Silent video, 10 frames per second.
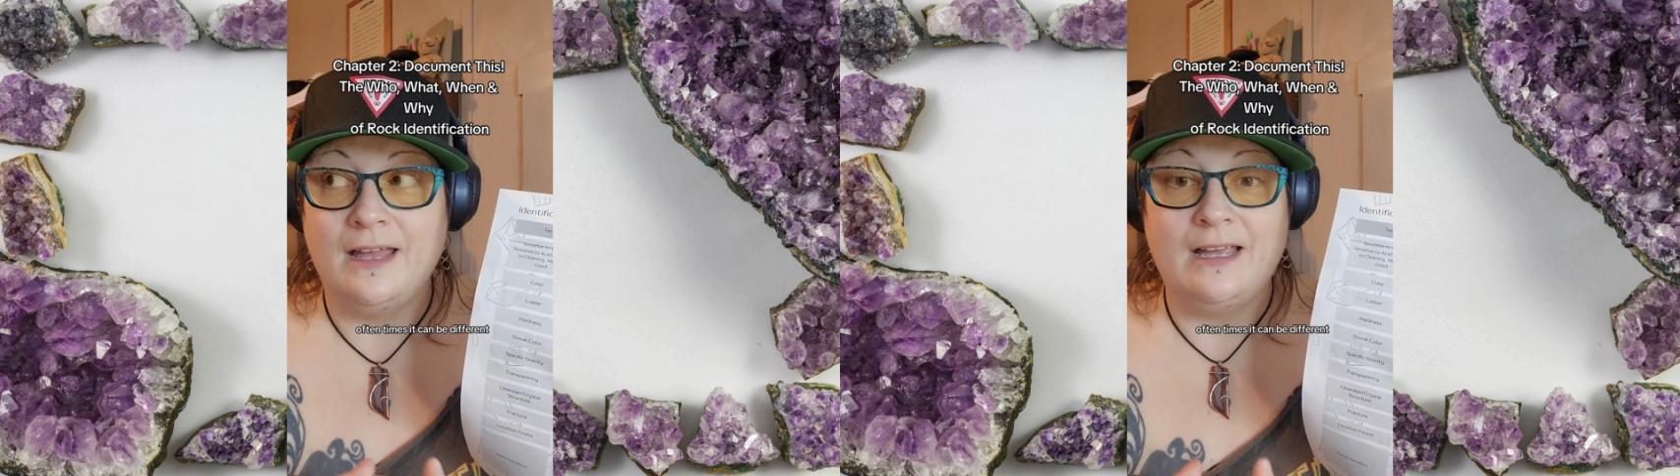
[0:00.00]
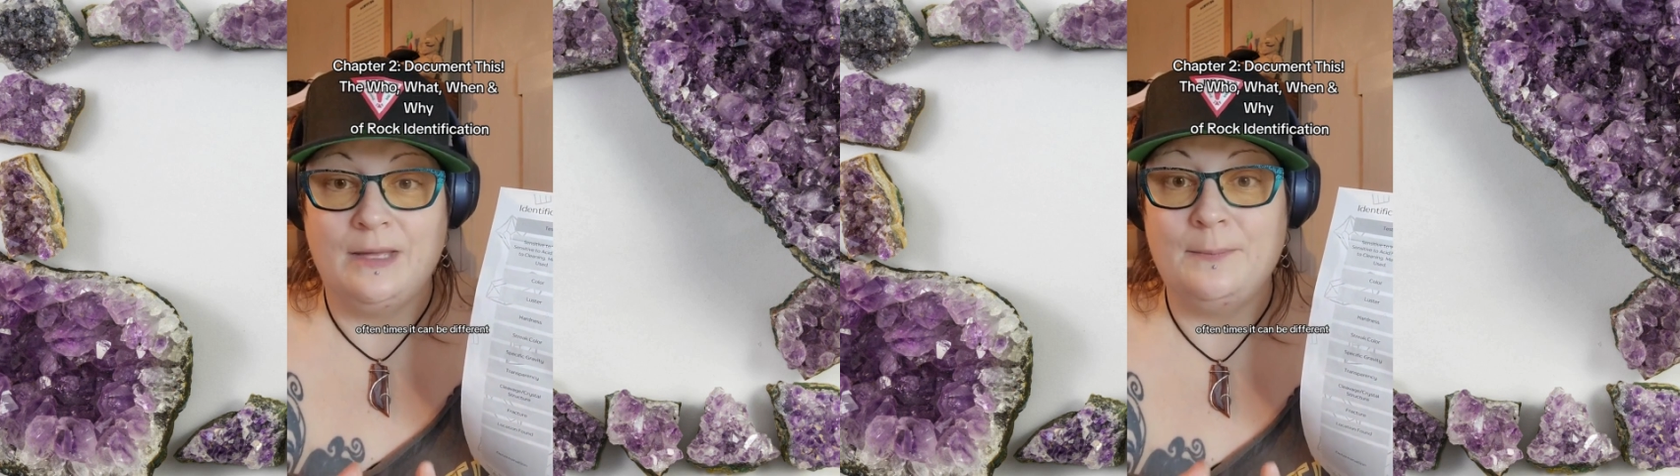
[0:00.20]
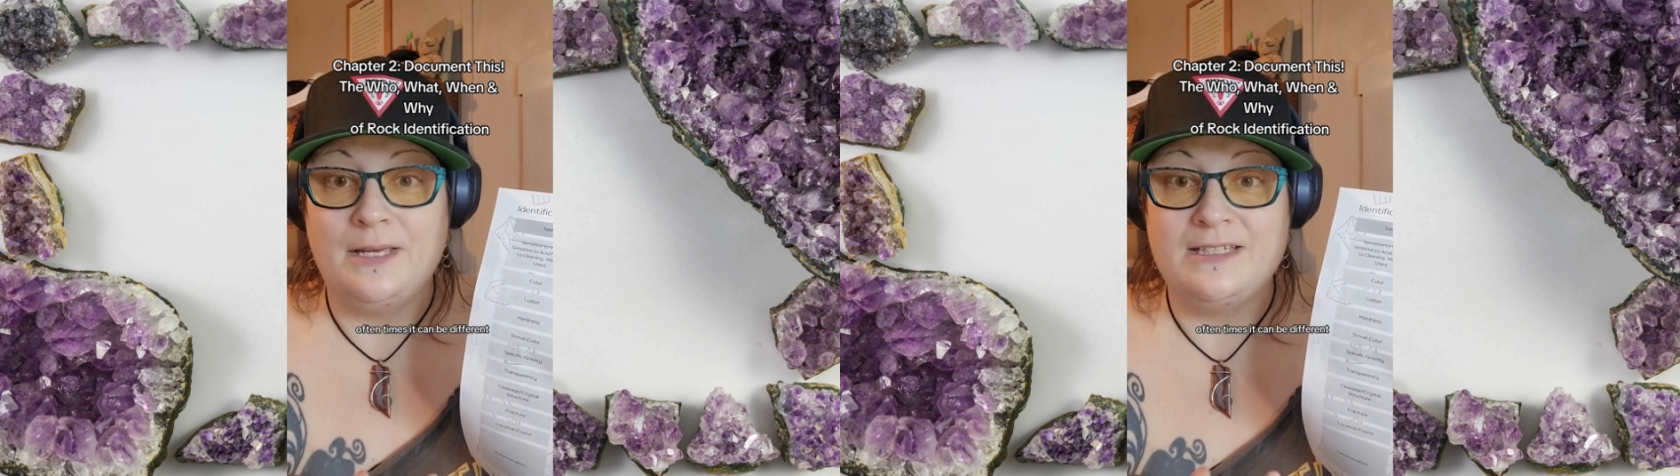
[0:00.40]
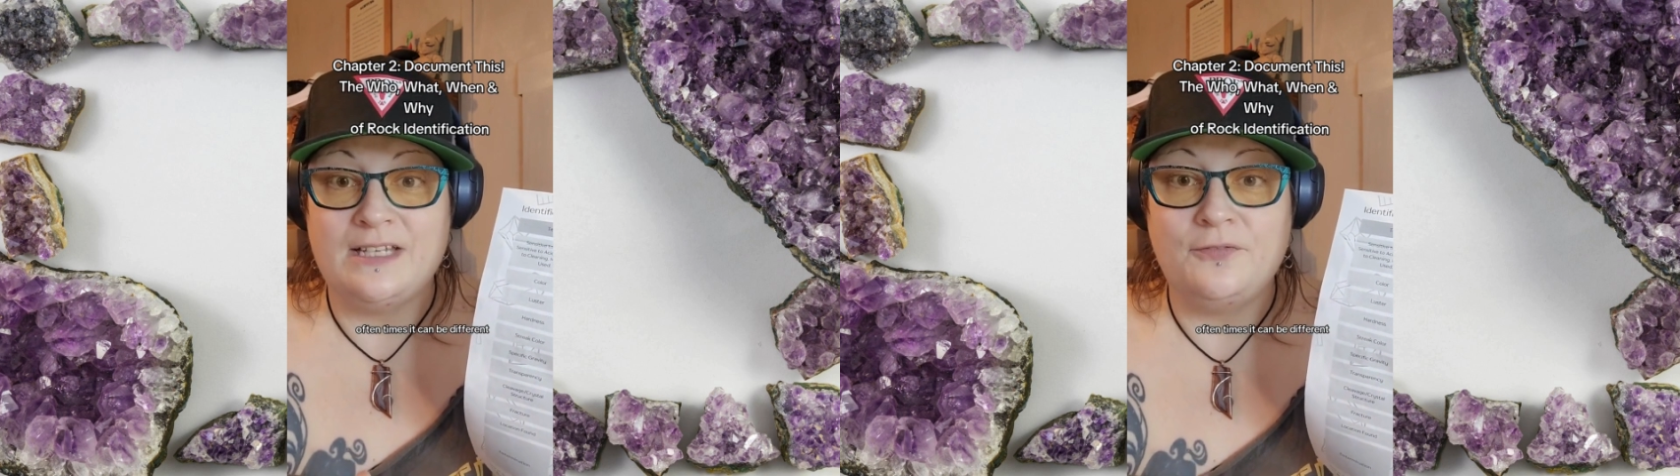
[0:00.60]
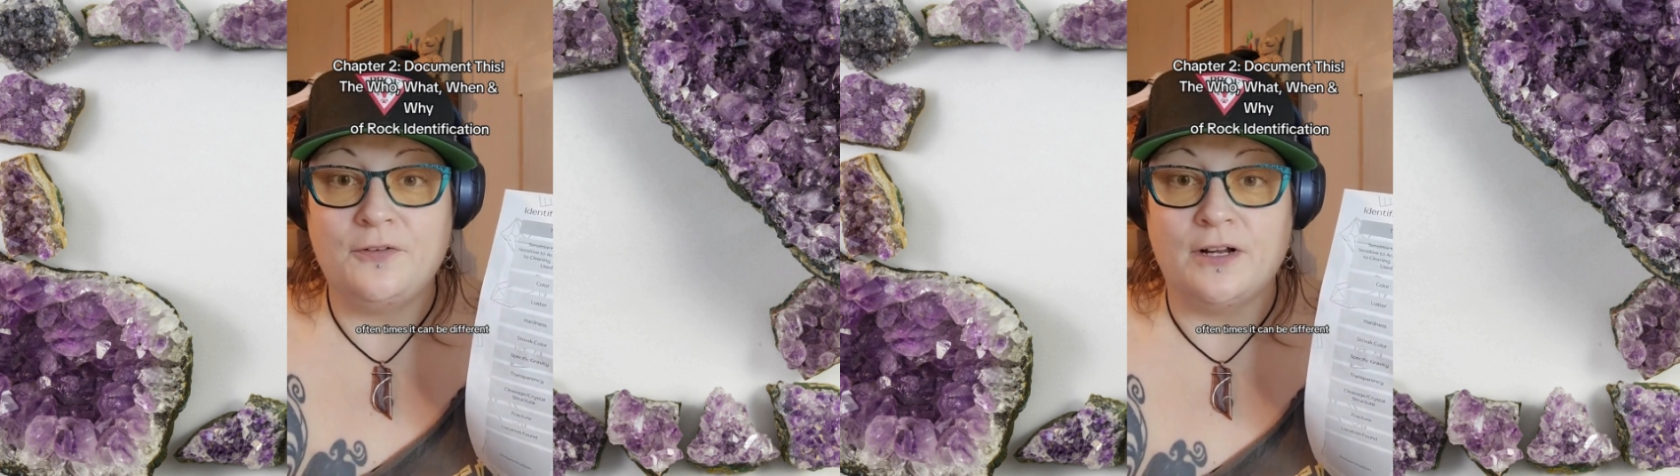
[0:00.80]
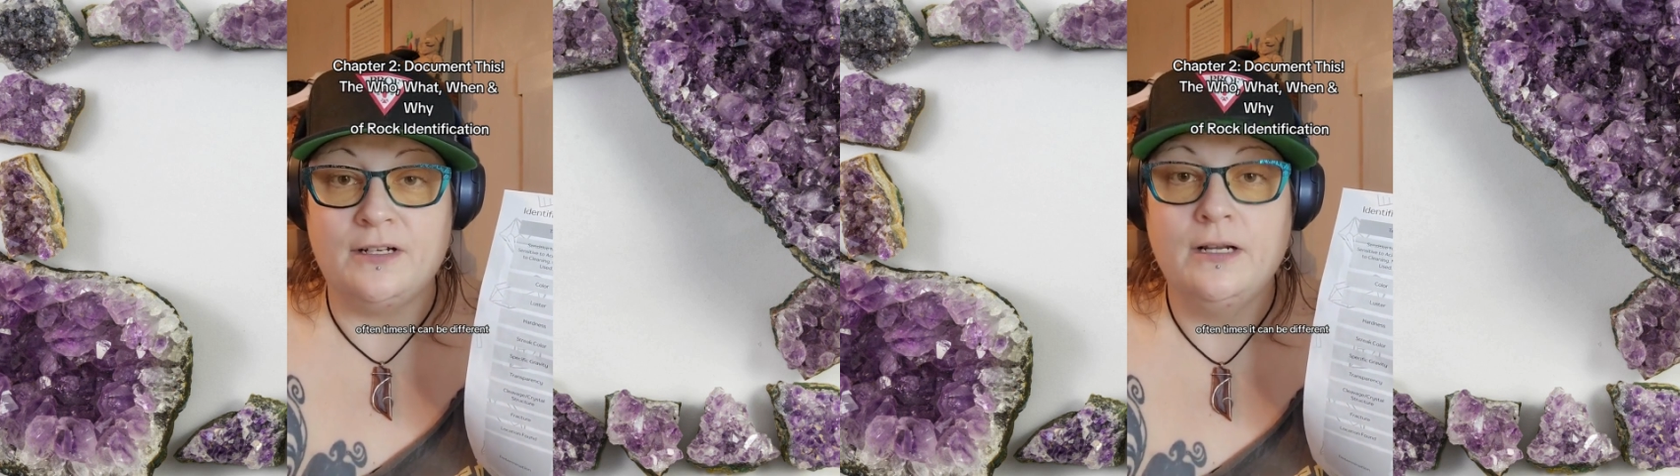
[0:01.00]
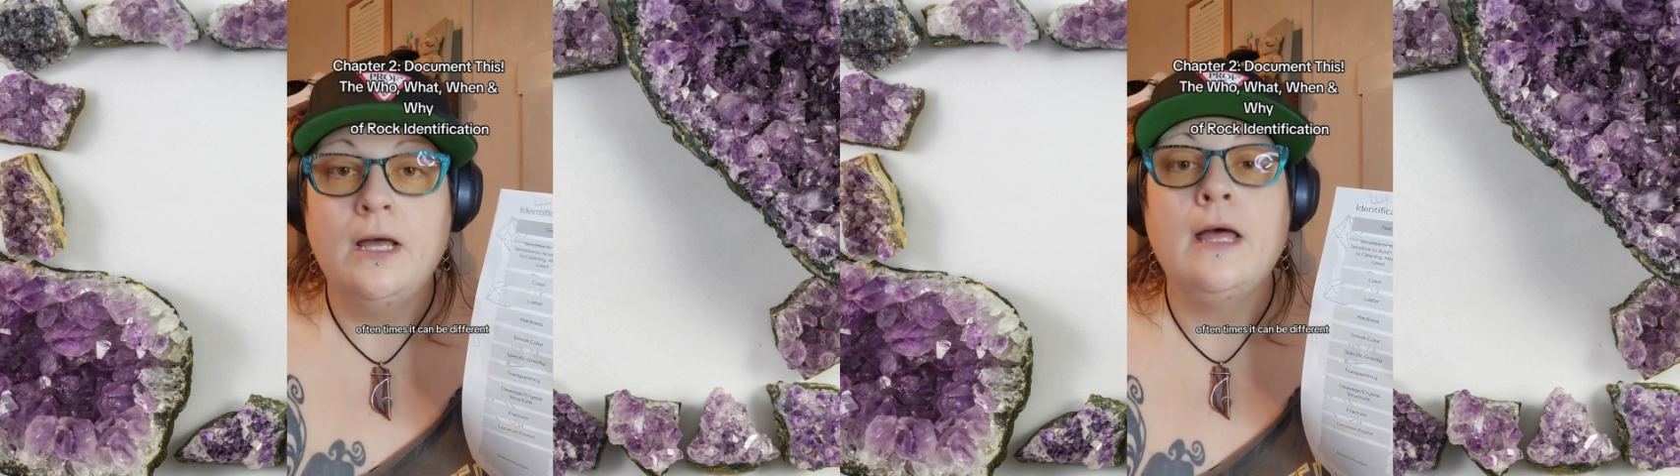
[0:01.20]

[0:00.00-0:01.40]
it can be different.